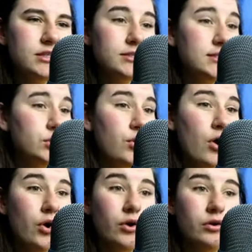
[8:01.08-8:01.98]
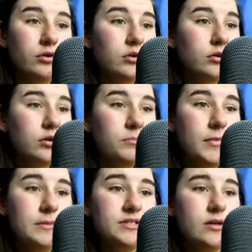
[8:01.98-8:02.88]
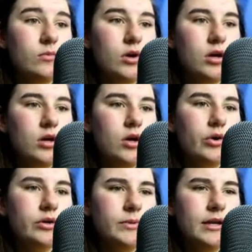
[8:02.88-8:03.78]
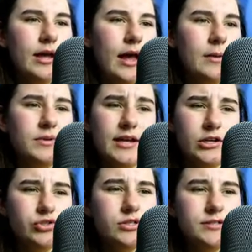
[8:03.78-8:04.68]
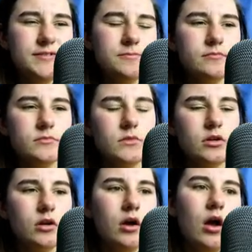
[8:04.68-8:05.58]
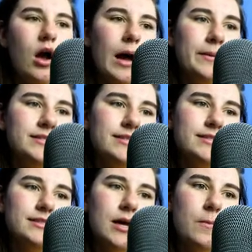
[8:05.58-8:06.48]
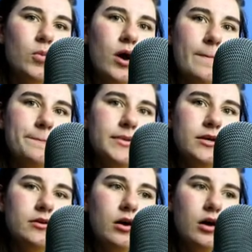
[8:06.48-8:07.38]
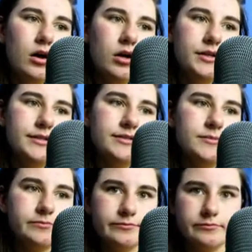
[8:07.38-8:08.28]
sickness? No. Maybe somewhat or completely ambidextrous? I'm going to say somewhat because